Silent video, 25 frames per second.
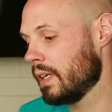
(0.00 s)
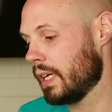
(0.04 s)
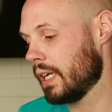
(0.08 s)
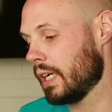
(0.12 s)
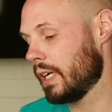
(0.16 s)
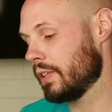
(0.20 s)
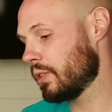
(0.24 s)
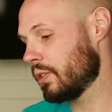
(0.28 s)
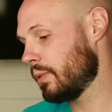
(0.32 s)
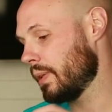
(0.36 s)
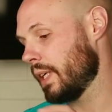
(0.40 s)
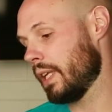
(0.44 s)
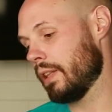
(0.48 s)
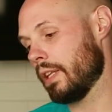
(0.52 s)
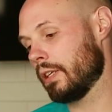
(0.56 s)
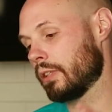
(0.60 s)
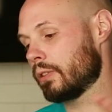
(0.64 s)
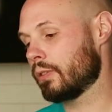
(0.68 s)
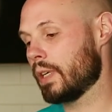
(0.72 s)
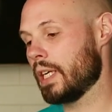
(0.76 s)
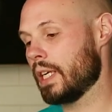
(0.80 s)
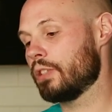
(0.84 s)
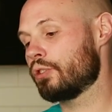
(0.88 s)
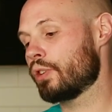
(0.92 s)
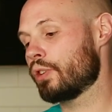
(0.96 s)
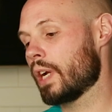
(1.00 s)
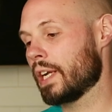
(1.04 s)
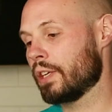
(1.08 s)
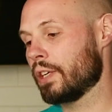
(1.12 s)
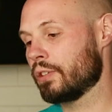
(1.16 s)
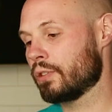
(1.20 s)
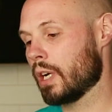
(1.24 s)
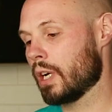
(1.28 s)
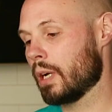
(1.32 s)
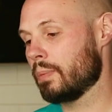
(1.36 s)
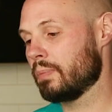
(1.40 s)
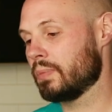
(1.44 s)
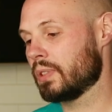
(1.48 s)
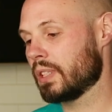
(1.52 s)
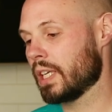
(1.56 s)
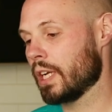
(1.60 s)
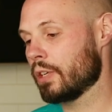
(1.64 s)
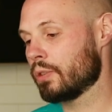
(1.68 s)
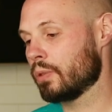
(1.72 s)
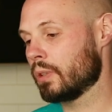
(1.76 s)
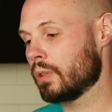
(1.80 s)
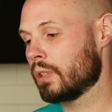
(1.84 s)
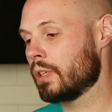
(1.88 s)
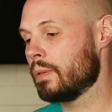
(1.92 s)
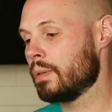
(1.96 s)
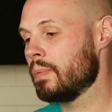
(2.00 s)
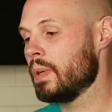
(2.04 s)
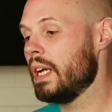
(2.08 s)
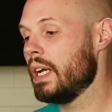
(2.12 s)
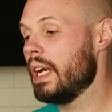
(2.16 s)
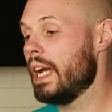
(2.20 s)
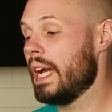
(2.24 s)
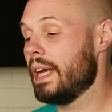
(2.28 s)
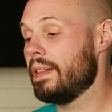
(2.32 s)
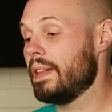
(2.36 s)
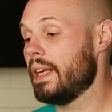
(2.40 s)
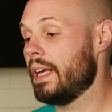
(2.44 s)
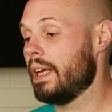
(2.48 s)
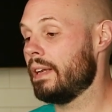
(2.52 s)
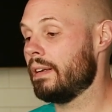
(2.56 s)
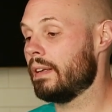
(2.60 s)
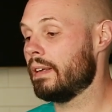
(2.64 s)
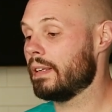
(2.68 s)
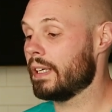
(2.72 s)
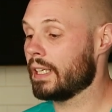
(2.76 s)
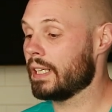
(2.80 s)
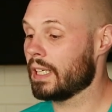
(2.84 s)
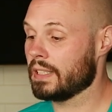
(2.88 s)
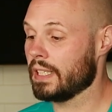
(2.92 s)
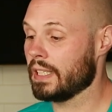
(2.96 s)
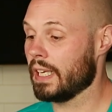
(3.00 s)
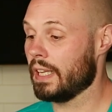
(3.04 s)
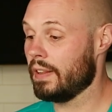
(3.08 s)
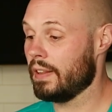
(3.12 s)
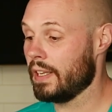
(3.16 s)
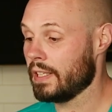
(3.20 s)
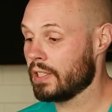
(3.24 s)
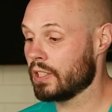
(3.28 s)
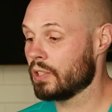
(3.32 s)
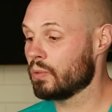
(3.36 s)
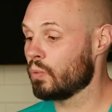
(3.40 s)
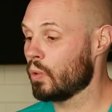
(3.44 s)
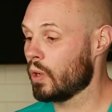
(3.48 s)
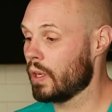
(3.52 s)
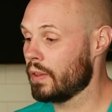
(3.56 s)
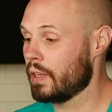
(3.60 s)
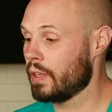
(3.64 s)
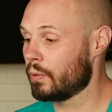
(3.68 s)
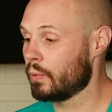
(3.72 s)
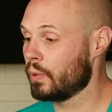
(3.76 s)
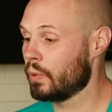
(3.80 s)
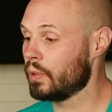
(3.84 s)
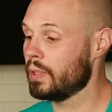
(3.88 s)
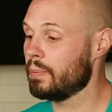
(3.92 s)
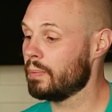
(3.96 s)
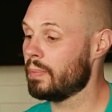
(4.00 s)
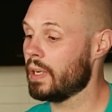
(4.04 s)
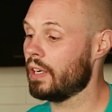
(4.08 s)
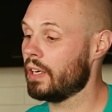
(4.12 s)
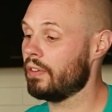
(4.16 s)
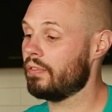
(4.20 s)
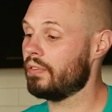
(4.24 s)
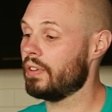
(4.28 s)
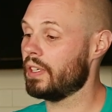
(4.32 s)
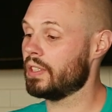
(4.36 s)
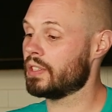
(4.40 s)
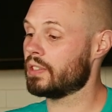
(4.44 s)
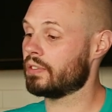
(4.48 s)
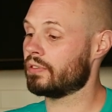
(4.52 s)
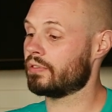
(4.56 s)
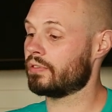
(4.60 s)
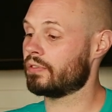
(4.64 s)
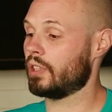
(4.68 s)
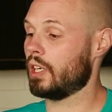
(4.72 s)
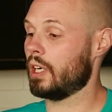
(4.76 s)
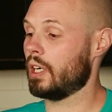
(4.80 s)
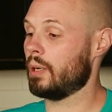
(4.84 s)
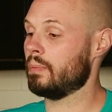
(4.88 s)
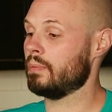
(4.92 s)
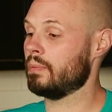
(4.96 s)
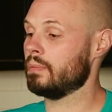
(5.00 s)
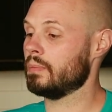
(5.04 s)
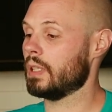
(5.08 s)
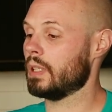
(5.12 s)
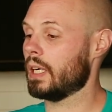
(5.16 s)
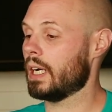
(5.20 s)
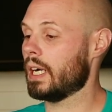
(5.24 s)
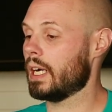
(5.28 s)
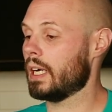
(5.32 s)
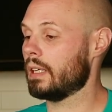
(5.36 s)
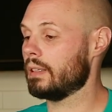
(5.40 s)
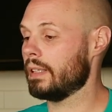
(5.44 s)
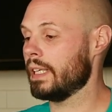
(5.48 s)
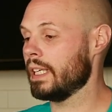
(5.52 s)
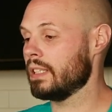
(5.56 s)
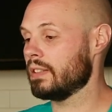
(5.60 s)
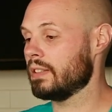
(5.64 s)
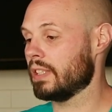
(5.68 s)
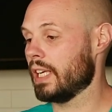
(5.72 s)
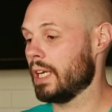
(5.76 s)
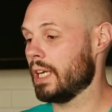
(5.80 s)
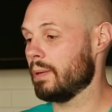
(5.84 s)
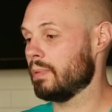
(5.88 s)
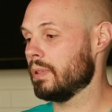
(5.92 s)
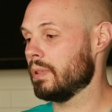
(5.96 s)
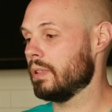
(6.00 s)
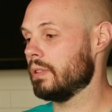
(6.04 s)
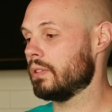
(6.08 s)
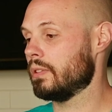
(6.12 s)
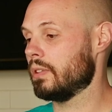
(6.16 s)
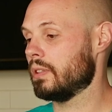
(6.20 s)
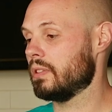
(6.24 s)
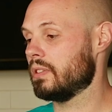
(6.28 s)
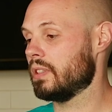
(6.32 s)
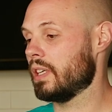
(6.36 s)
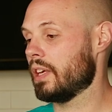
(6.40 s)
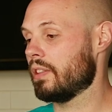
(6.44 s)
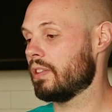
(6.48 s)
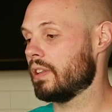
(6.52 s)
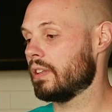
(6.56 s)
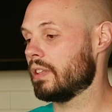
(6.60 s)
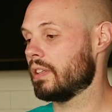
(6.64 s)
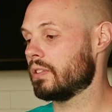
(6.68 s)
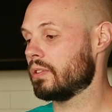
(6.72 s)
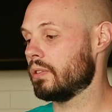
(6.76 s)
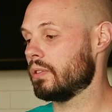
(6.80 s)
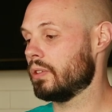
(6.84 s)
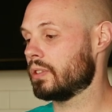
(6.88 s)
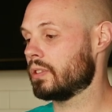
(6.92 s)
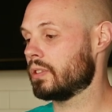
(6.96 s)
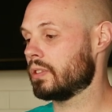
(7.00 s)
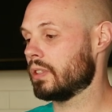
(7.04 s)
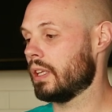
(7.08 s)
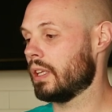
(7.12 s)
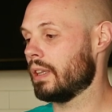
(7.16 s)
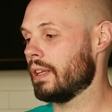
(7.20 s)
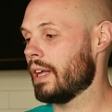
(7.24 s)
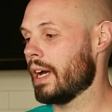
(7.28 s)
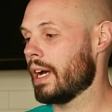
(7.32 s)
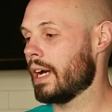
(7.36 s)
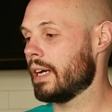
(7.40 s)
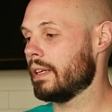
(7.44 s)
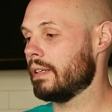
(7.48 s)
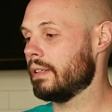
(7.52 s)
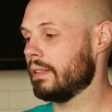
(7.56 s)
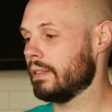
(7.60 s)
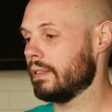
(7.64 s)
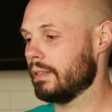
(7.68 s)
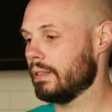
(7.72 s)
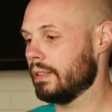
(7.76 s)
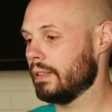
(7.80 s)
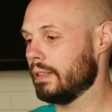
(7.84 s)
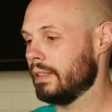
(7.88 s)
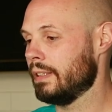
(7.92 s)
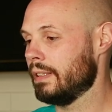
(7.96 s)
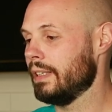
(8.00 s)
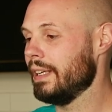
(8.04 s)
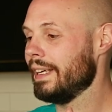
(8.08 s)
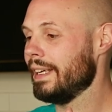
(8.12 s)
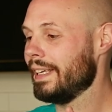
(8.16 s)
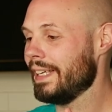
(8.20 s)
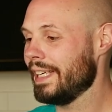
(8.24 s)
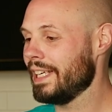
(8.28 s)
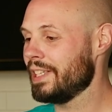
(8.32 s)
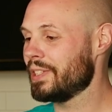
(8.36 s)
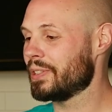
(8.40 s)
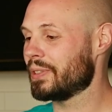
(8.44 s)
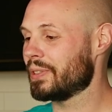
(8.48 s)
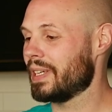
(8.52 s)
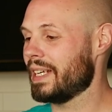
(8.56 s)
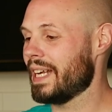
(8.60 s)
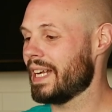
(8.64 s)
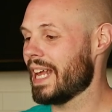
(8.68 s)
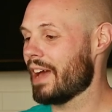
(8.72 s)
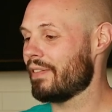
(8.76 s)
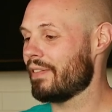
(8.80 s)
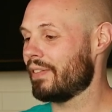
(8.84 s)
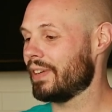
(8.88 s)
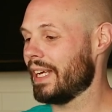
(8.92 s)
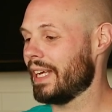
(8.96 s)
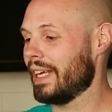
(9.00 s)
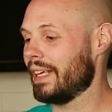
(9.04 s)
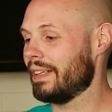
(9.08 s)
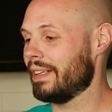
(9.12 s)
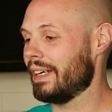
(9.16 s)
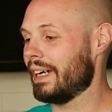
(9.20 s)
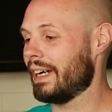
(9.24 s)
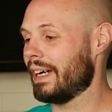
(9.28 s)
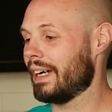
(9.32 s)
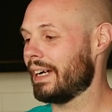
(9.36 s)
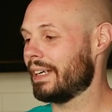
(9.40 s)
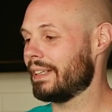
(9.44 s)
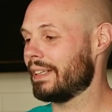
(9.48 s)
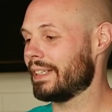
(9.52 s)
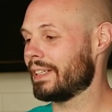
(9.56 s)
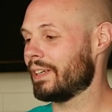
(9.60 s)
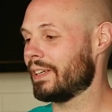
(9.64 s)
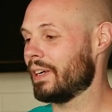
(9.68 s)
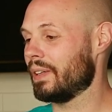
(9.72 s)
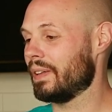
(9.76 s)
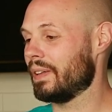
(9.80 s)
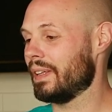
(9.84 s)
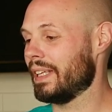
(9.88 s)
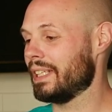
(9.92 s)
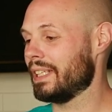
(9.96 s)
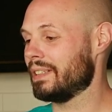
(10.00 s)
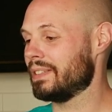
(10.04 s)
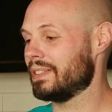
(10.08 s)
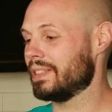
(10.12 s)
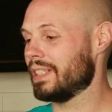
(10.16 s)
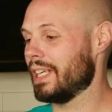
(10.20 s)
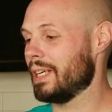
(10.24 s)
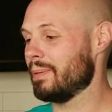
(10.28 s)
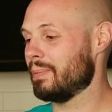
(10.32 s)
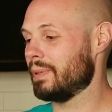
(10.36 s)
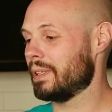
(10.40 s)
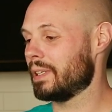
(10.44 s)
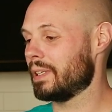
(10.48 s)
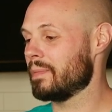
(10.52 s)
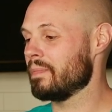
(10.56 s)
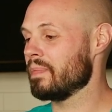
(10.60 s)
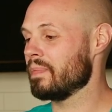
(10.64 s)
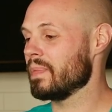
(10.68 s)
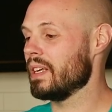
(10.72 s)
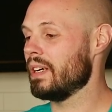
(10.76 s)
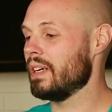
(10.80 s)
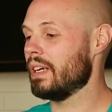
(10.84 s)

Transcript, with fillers: Uh, so again, that great drag and drop scheduler. And then, like I said, this is one that really benefits from uh, landscape. So you can see, I think this looks a lot easier to navigate uh, like on landscape there.